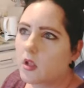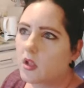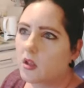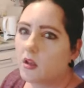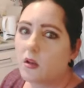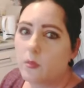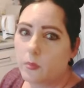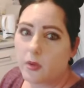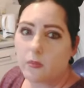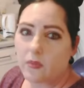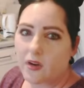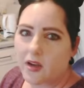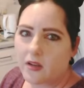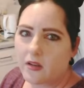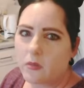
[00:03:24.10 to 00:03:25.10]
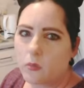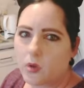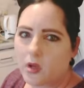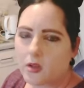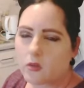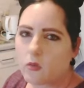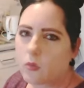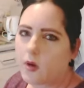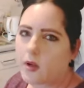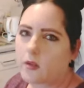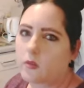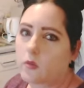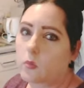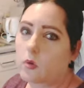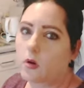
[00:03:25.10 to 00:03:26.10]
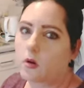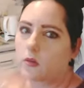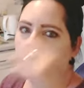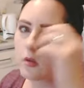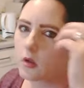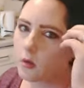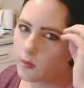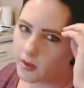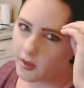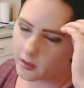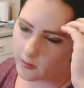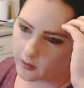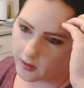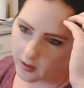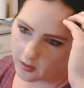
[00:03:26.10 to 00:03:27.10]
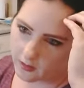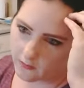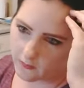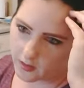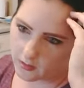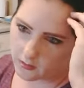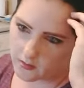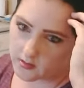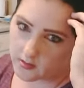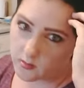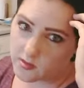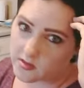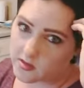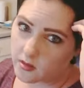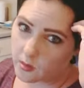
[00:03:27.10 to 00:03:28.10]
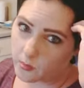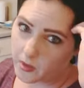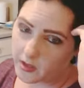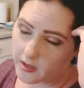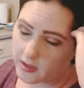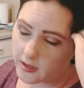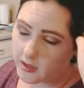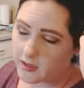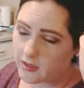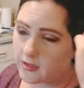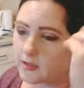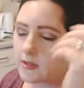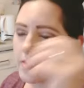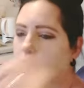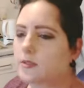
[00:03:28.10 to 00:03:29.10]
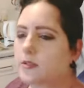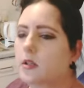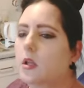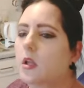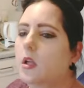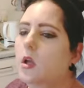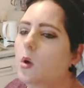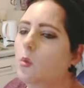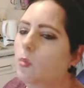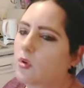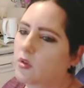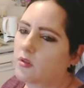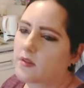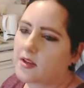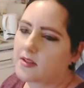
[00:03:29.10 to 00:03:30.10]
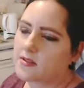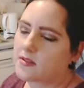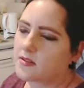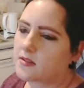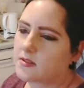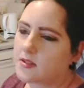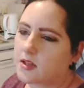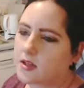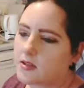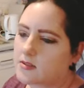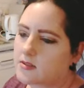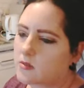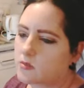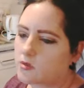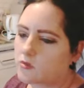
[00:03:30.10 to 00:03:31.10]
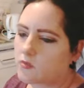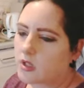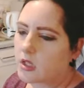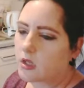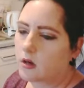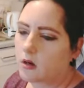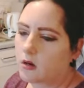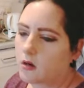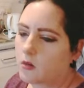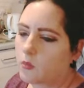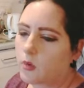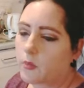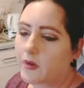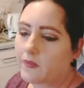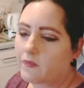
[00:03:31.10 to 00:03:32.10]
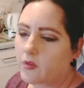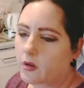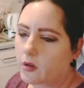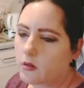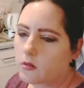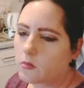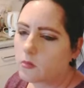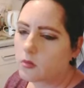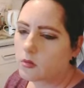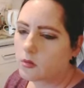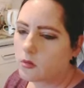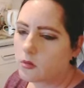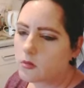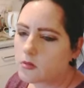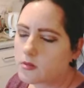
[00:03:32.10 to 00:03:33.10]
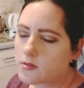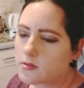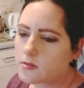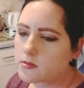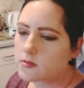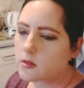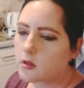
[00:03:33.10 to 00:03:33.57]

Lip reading: had been raining. We had to wait a while to go in our caravan because it was still being cleaned. But the rest of the days, it was really hot. We went for long walks.